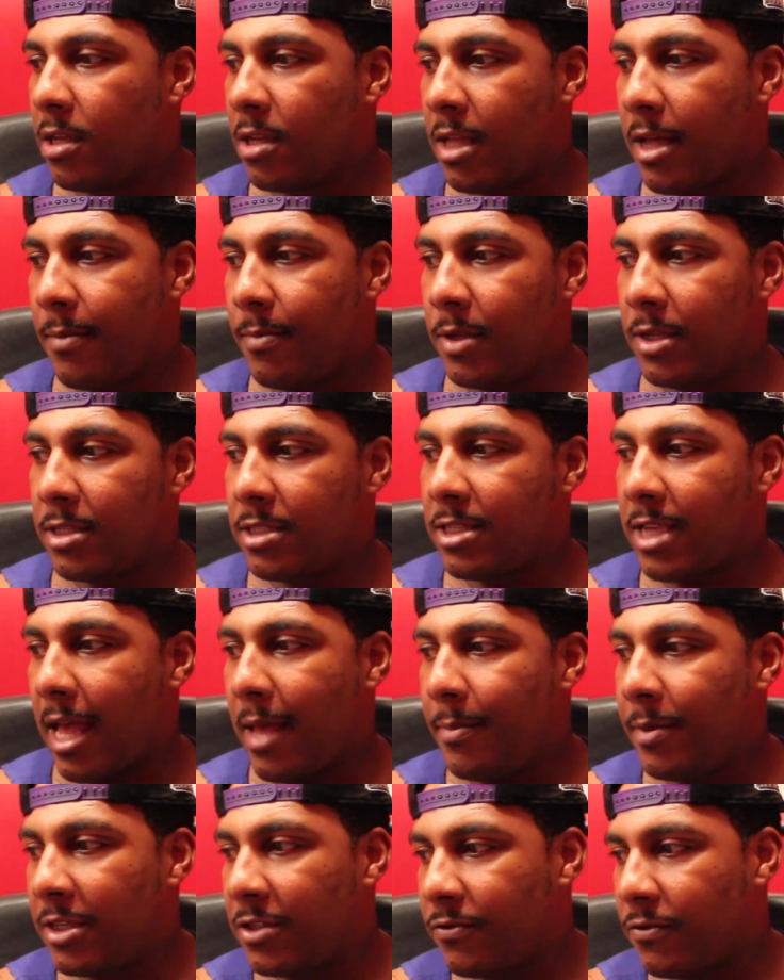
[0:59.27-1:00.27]
couple of
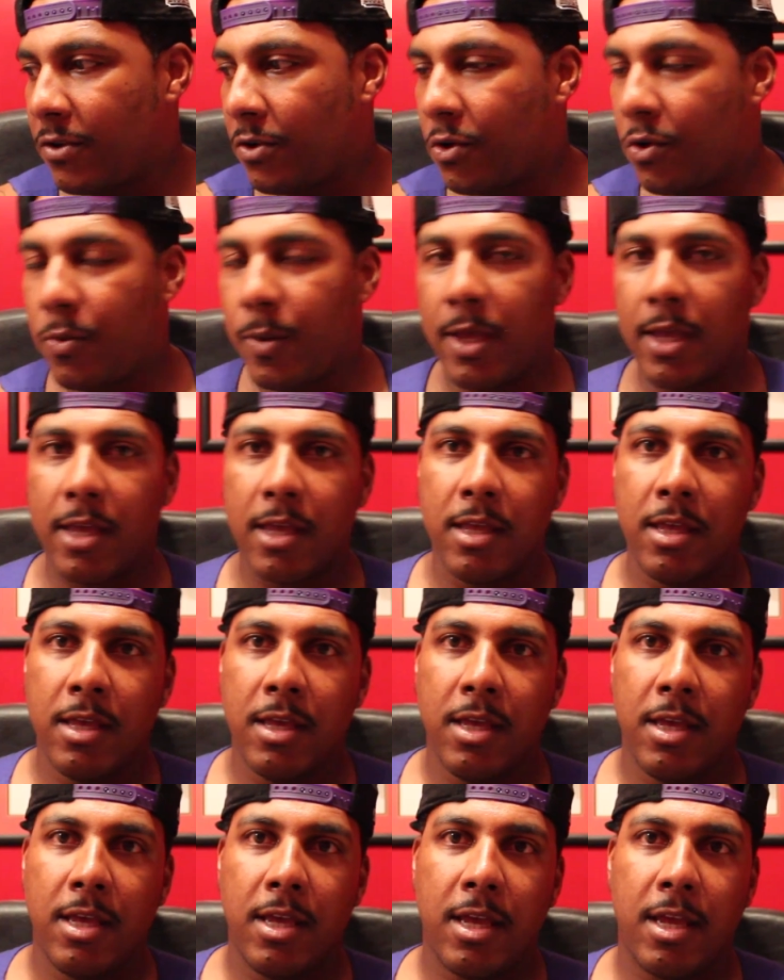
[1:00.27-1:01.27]
topics real quick
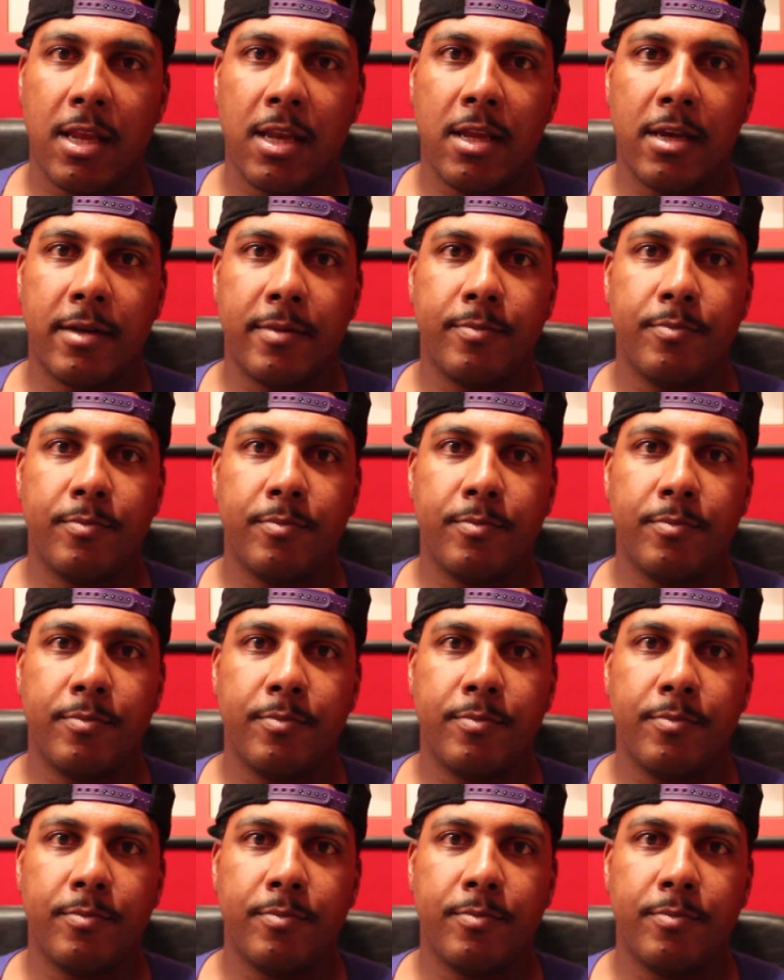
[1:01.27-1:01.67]
and